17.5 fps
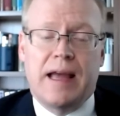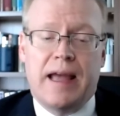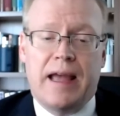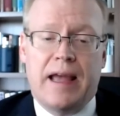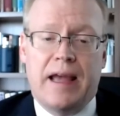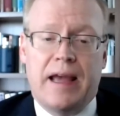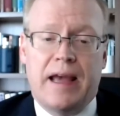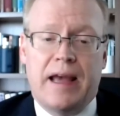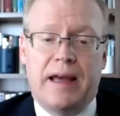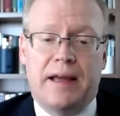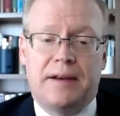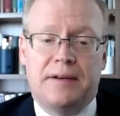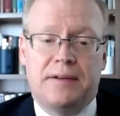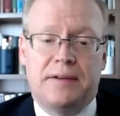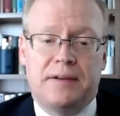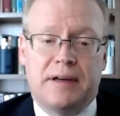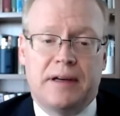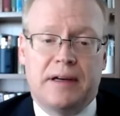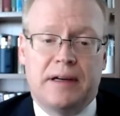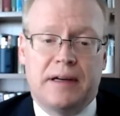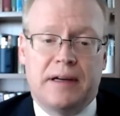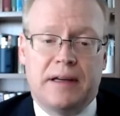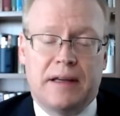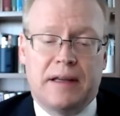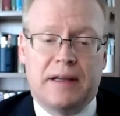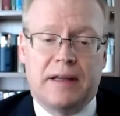And
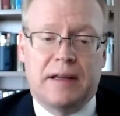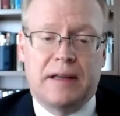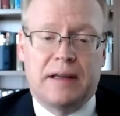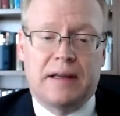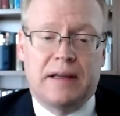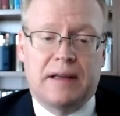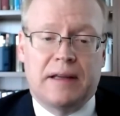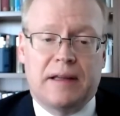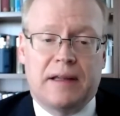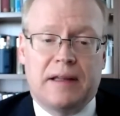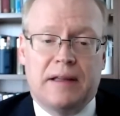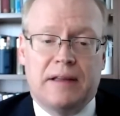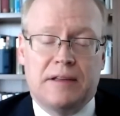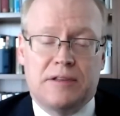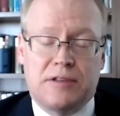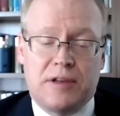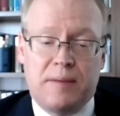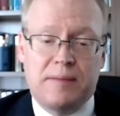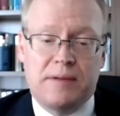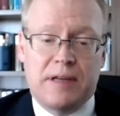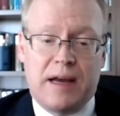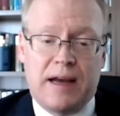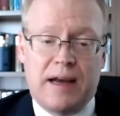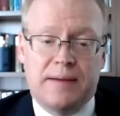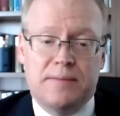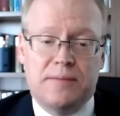
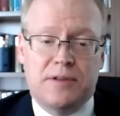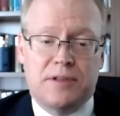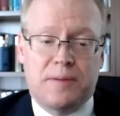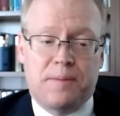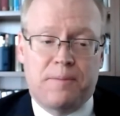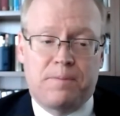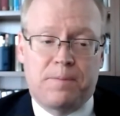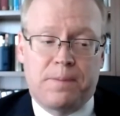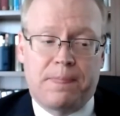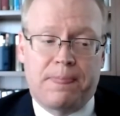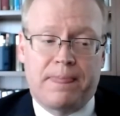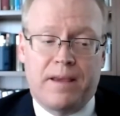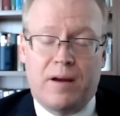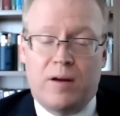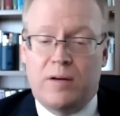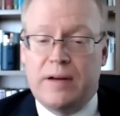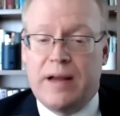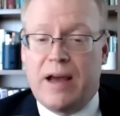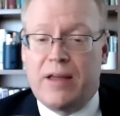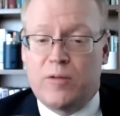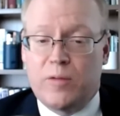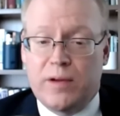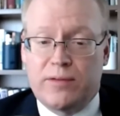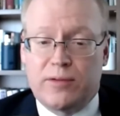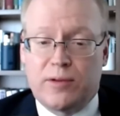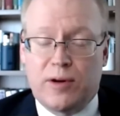sometimes, now that
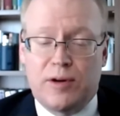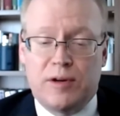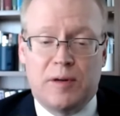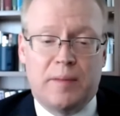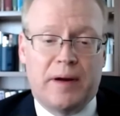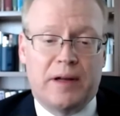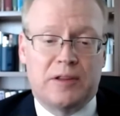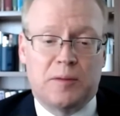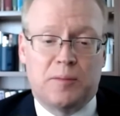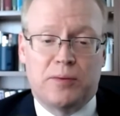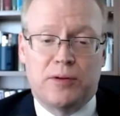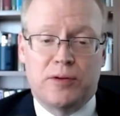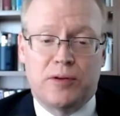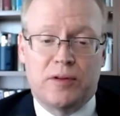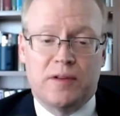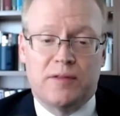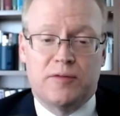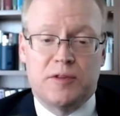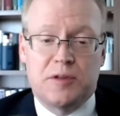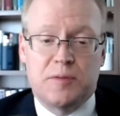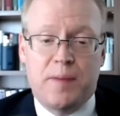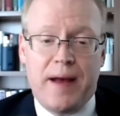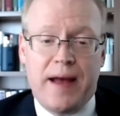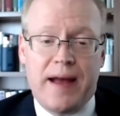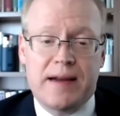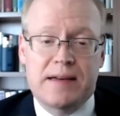we've learned about the plural of
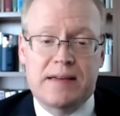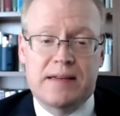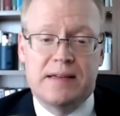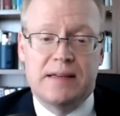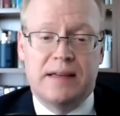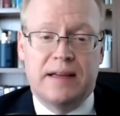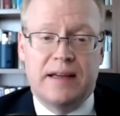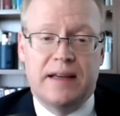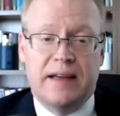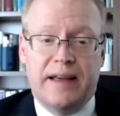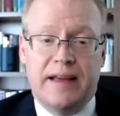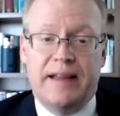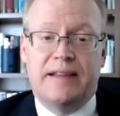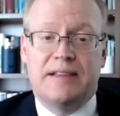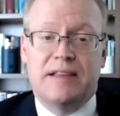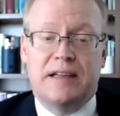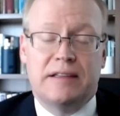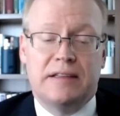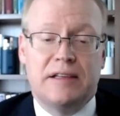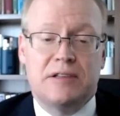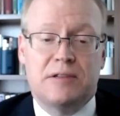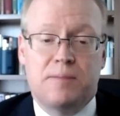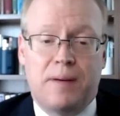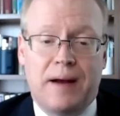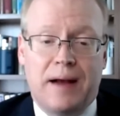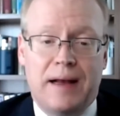respect, it's at
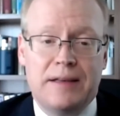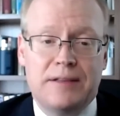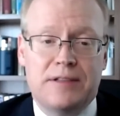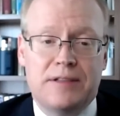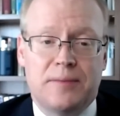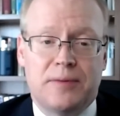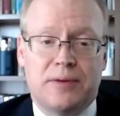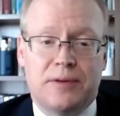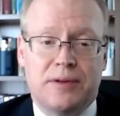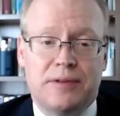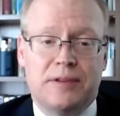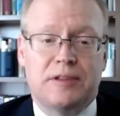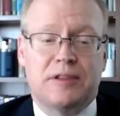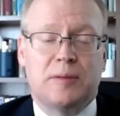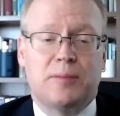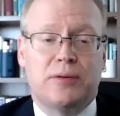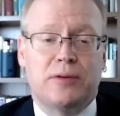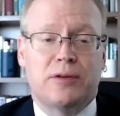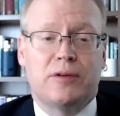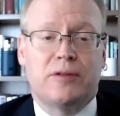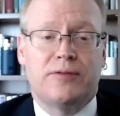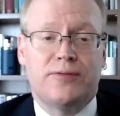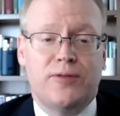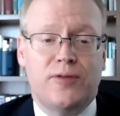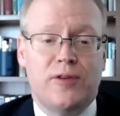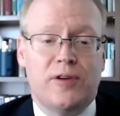least possible that the plural
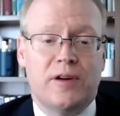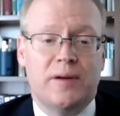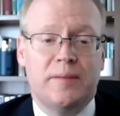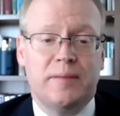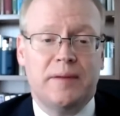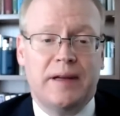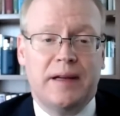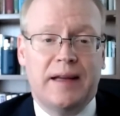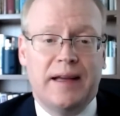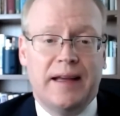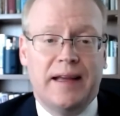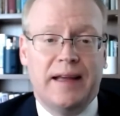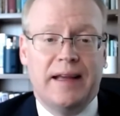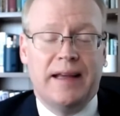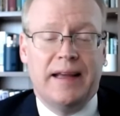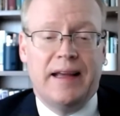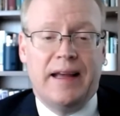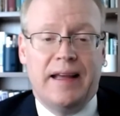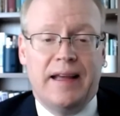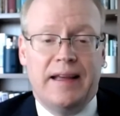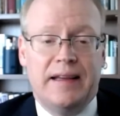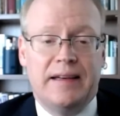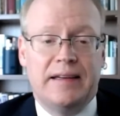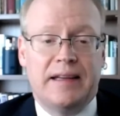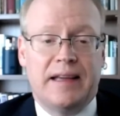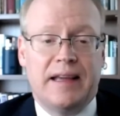form
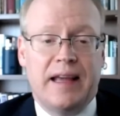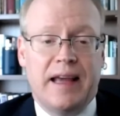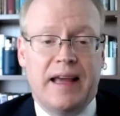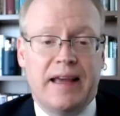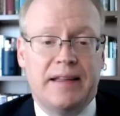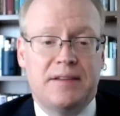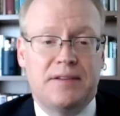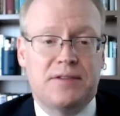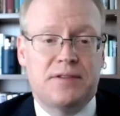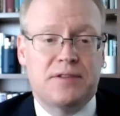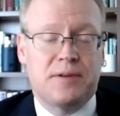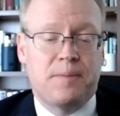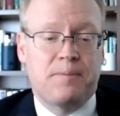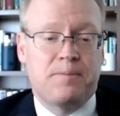indicates